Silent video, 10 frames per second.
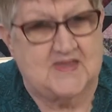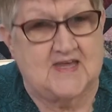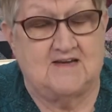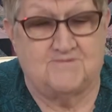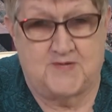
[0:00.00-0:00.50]

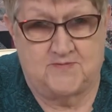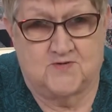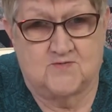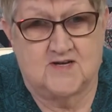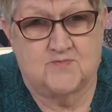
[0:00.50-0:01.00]
if
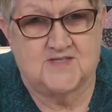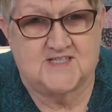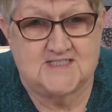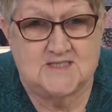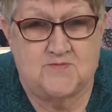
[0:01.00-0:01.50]
people want to
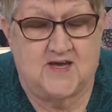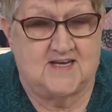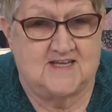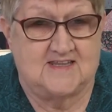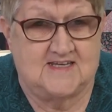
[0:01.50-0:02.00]
participate
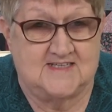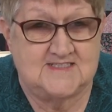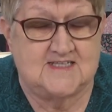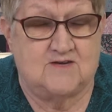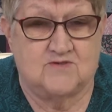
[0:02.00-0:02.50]
in
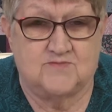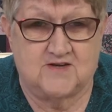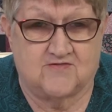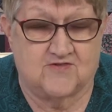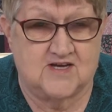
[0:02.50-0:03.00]
this, it will be
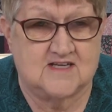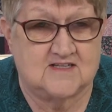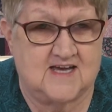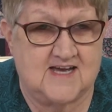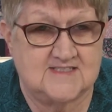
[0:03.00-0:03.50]
a free
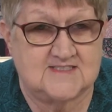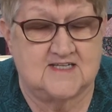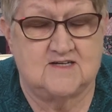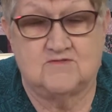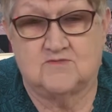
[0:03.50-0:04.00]
class
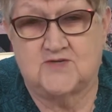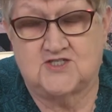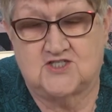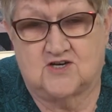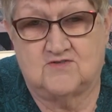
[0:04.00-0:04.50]
and it will be
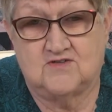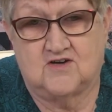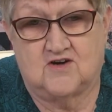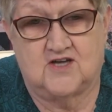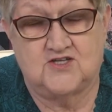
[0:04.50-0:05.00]
shown
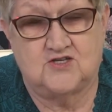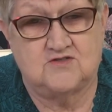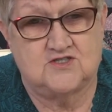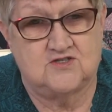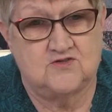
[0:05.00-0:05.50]
on
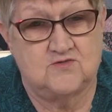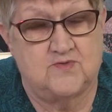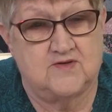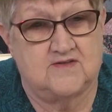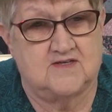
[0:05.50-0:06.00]
YouTube.
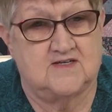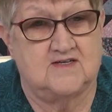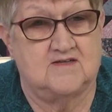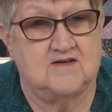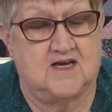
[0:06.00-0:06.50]

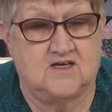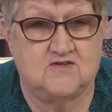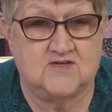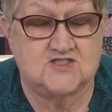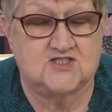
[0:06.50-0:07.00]
The
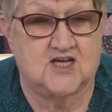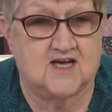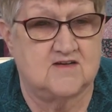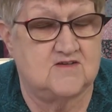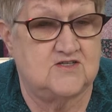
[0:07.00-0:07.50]
AQS
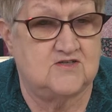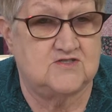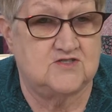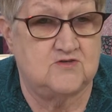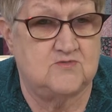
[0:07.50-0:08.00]
channel on
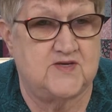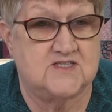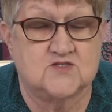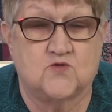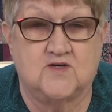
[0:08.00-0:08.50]
YouTube
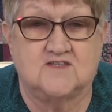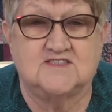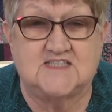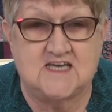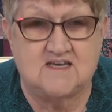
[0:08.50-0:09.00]
is
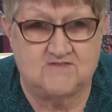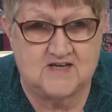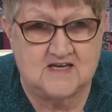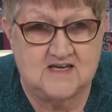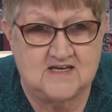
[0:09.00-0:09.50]
Quilt
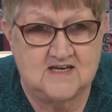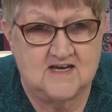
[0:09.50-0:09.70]
TV.